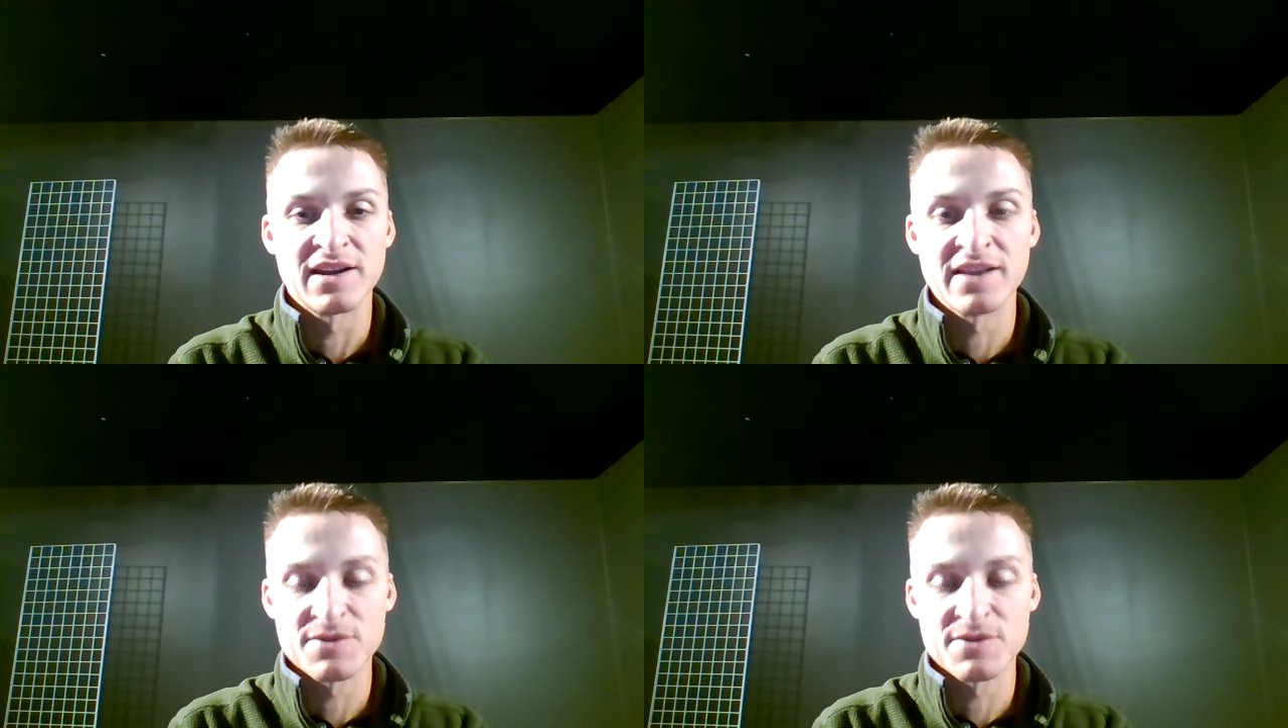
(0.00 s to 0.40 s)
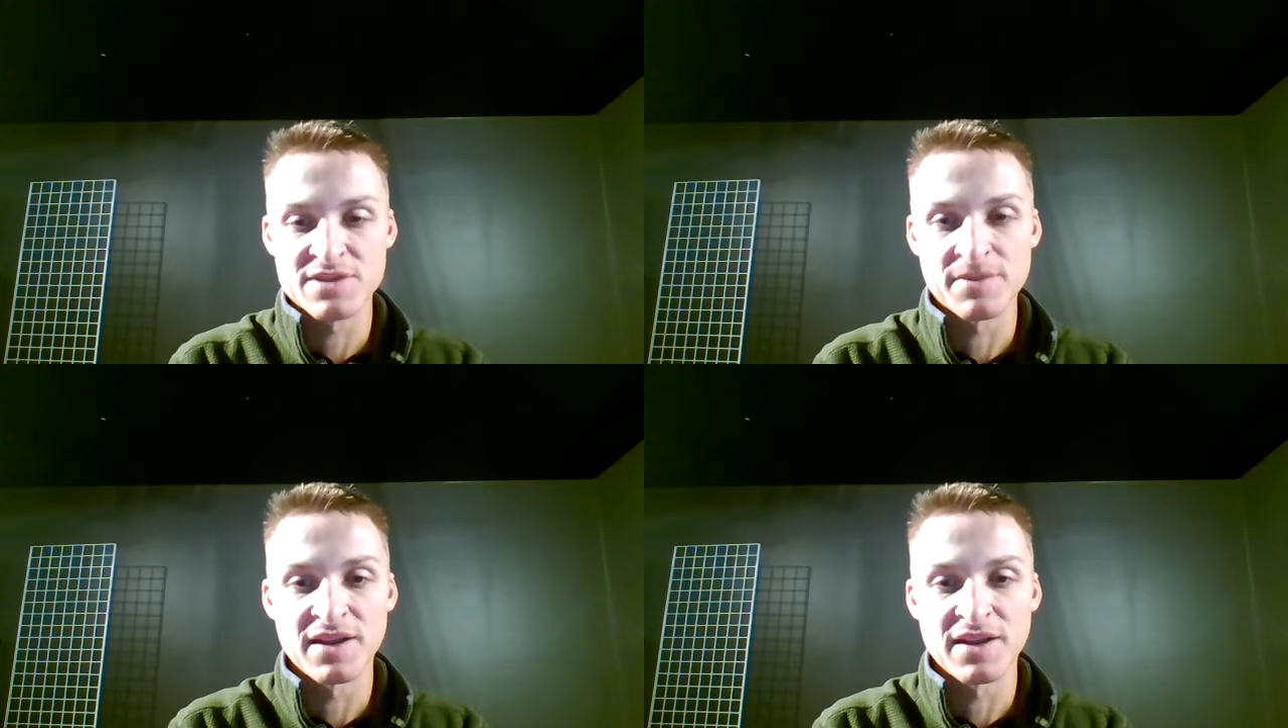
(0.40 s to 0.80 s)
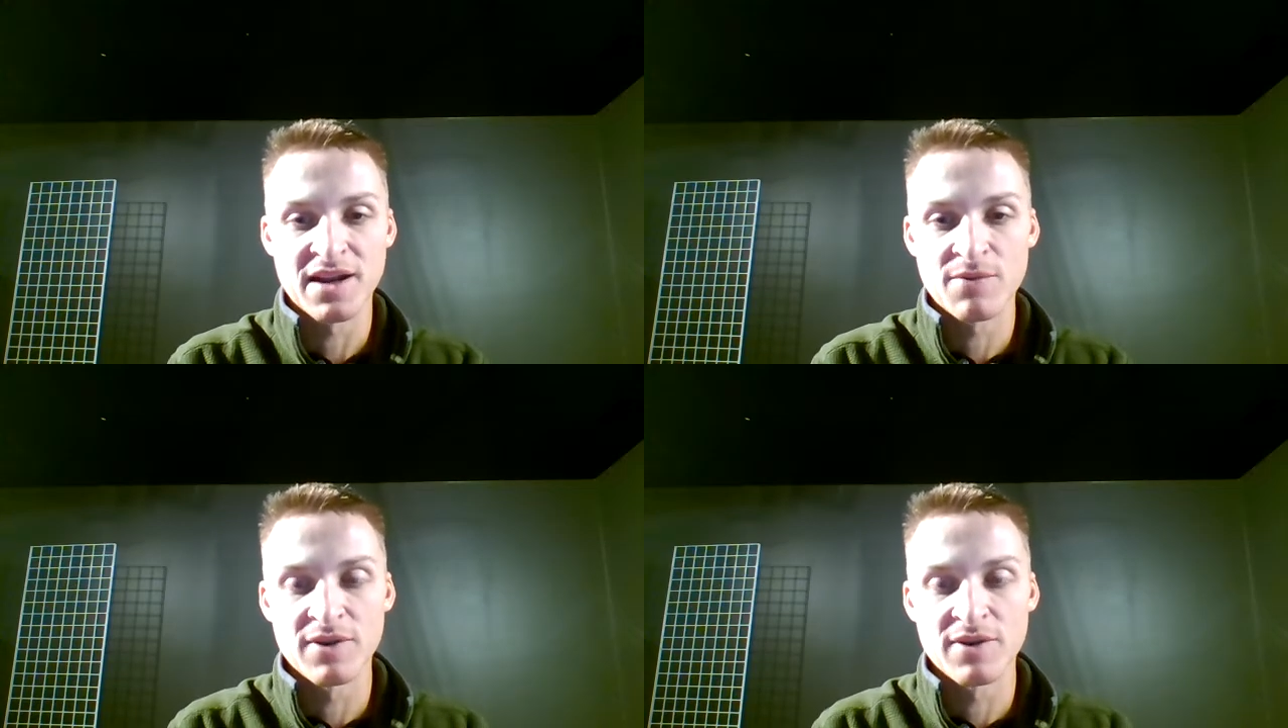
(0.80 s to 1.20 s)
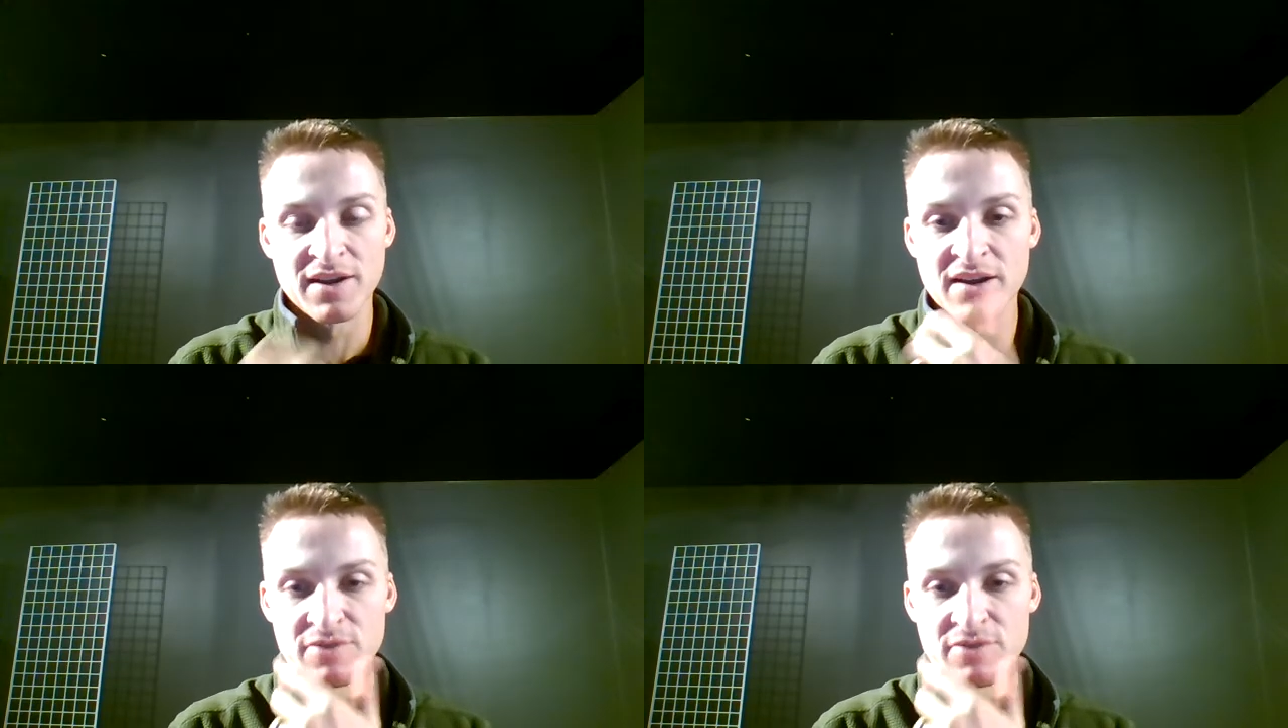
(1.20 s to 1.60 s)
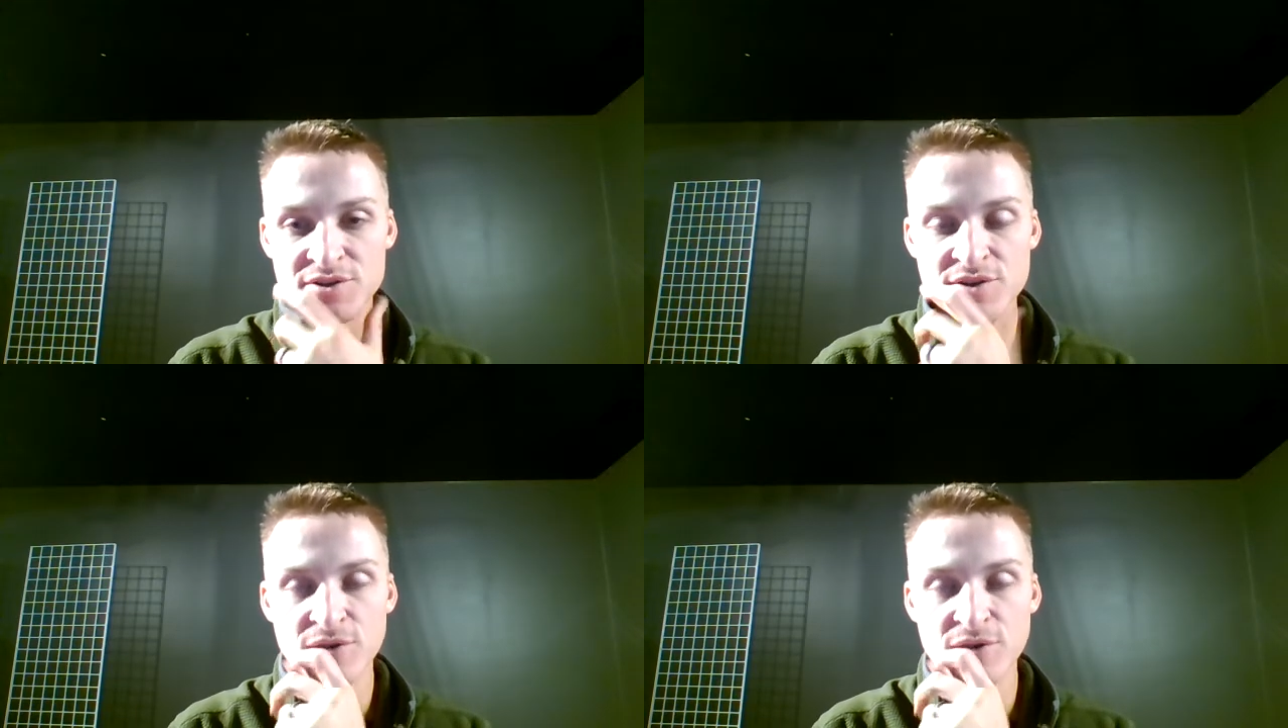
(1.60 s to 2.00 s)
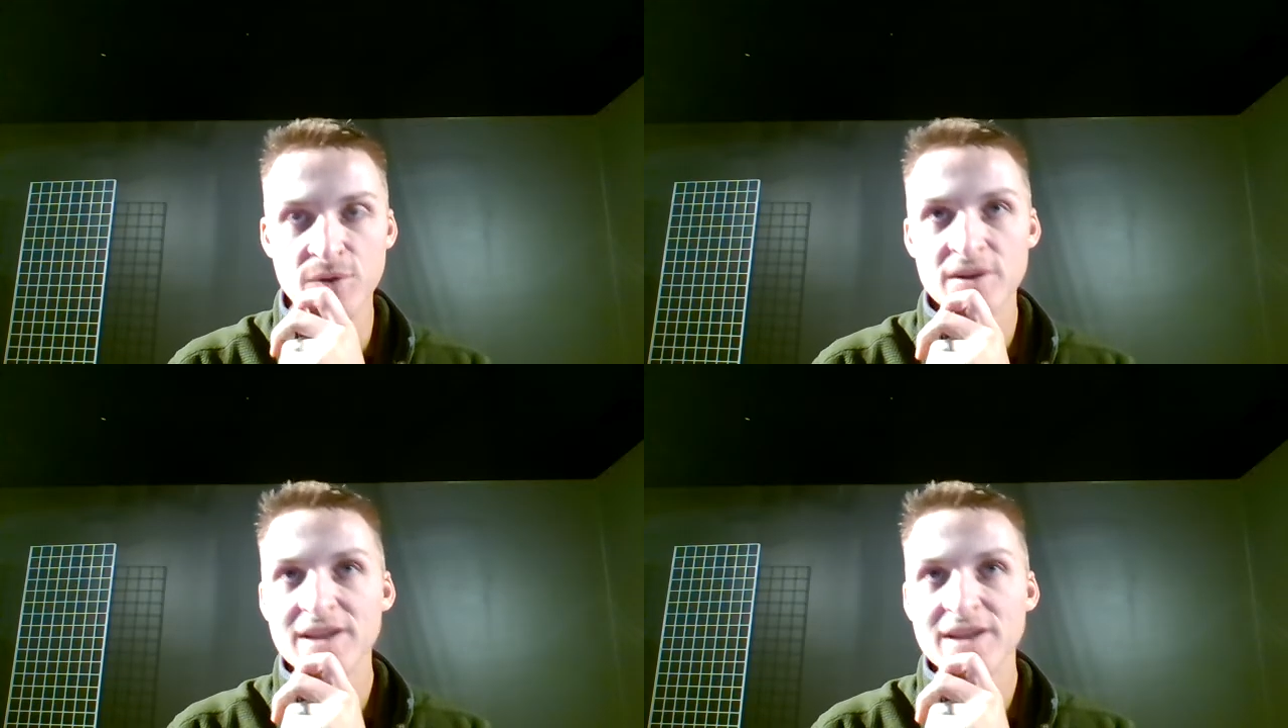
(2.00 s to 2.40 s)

And that was something that I wanted to cover too,